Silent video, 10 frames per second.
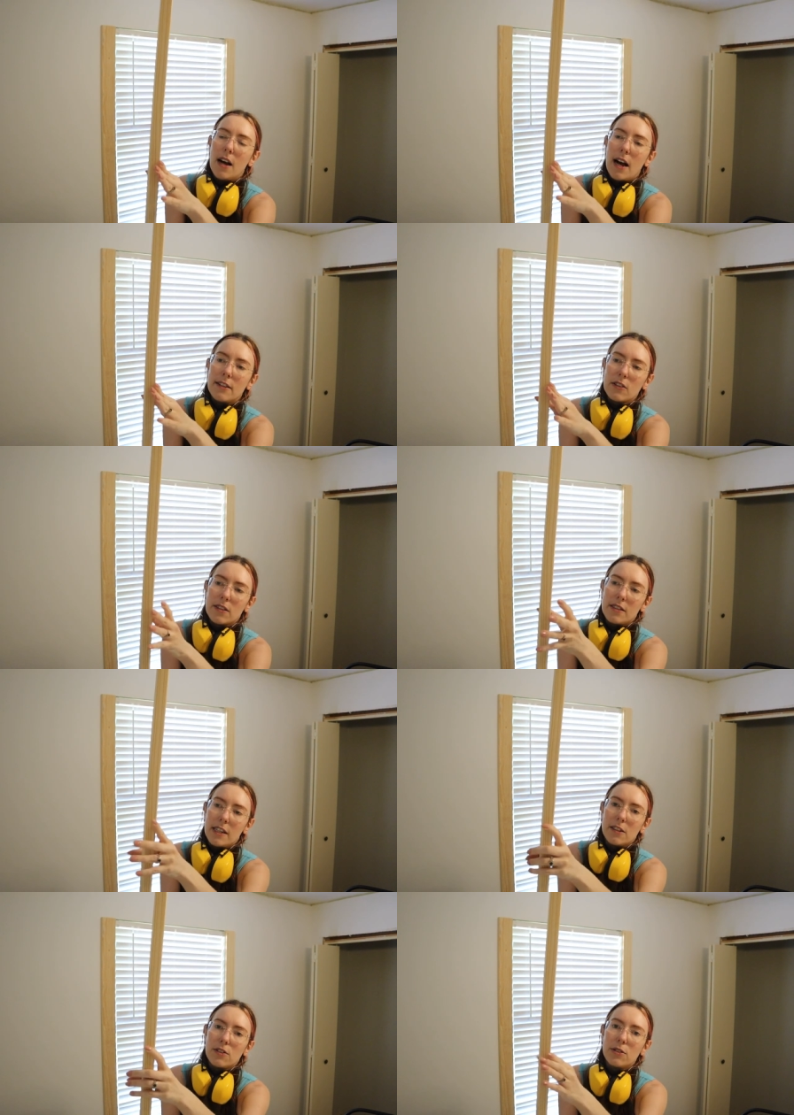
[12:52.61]
I took the
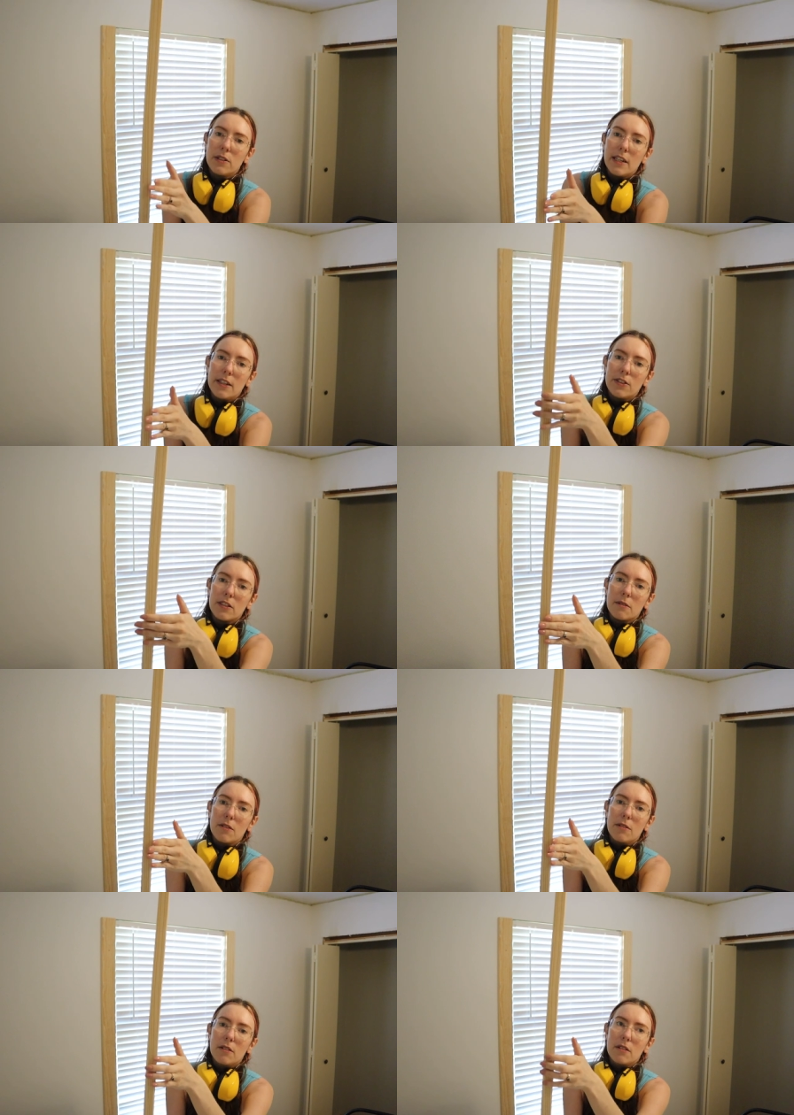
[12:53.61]
sander to it and
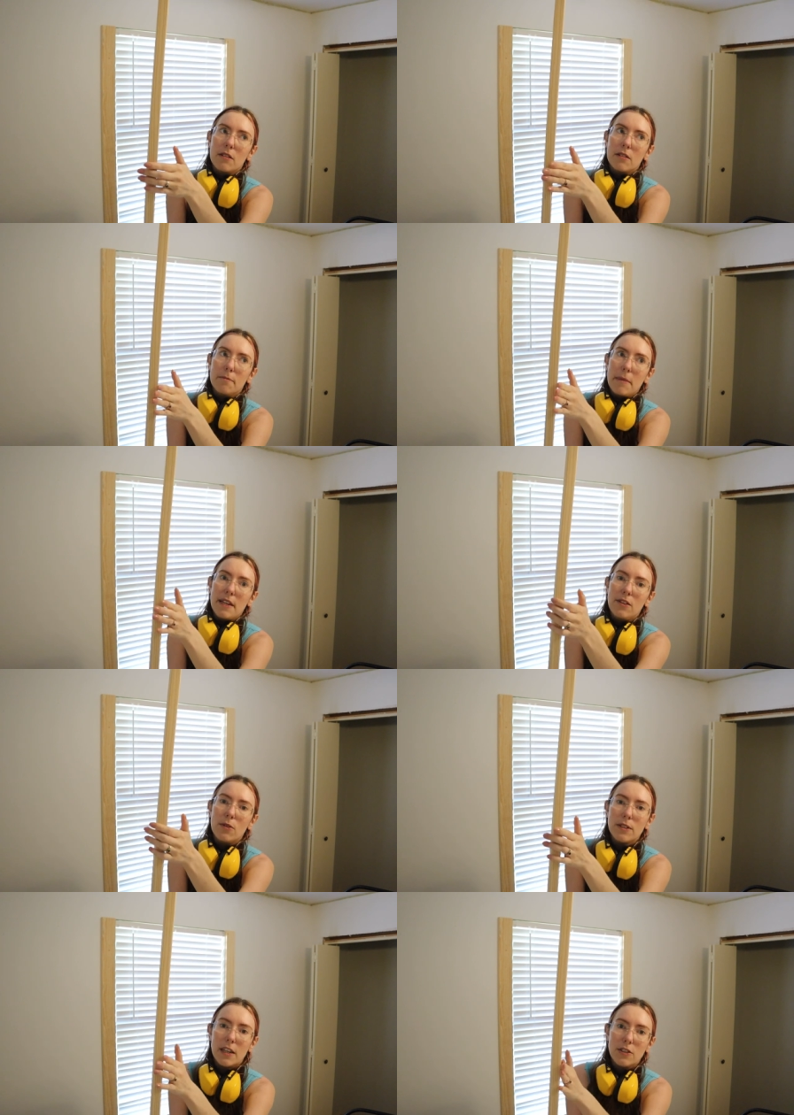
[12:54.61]
just made
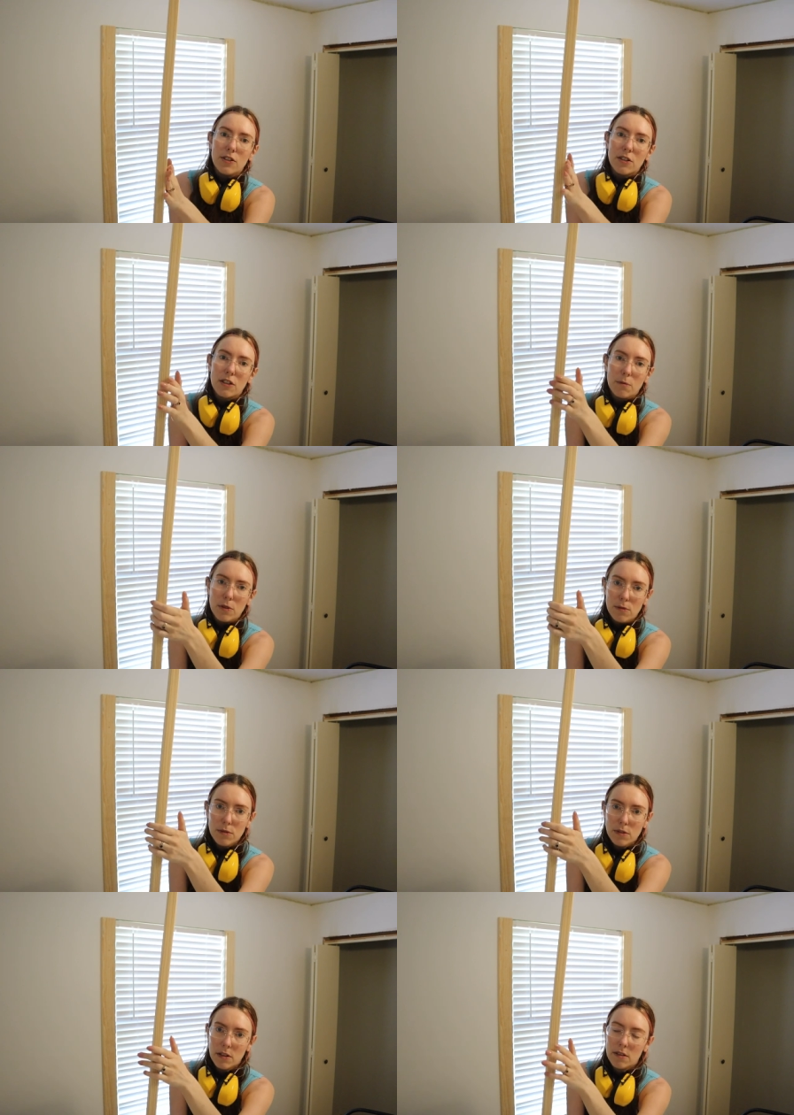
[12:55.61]
those edges
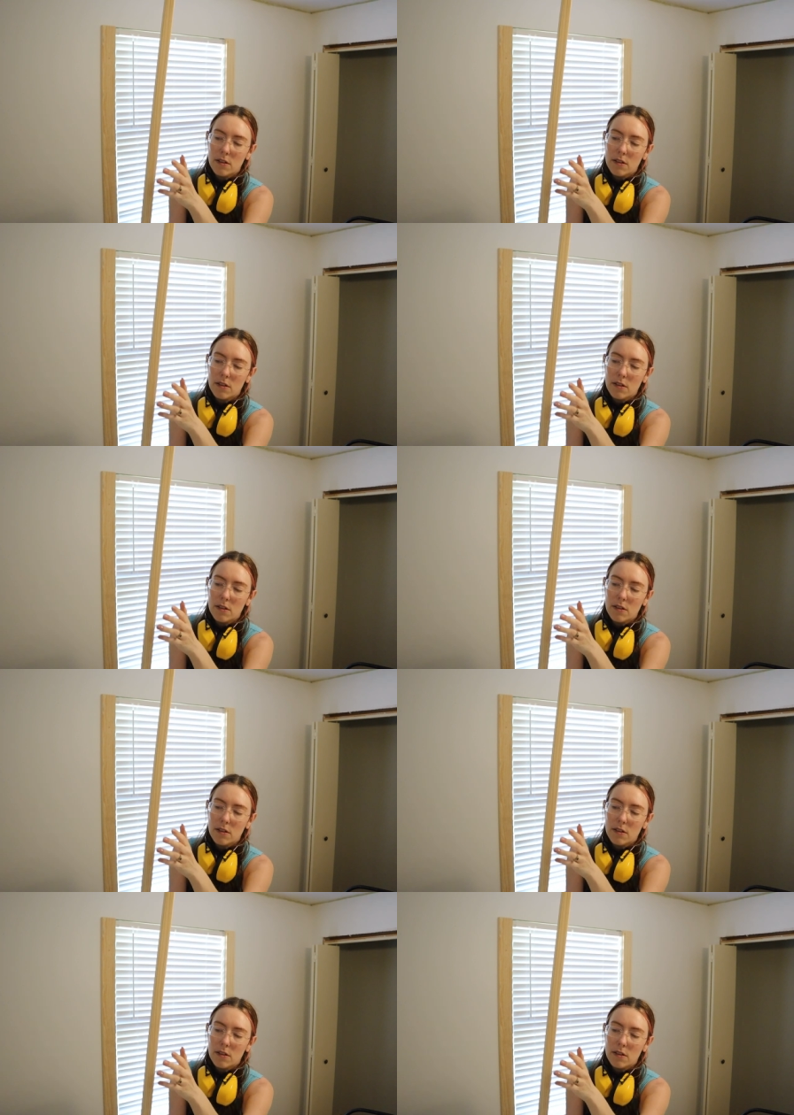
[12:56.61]
smooth.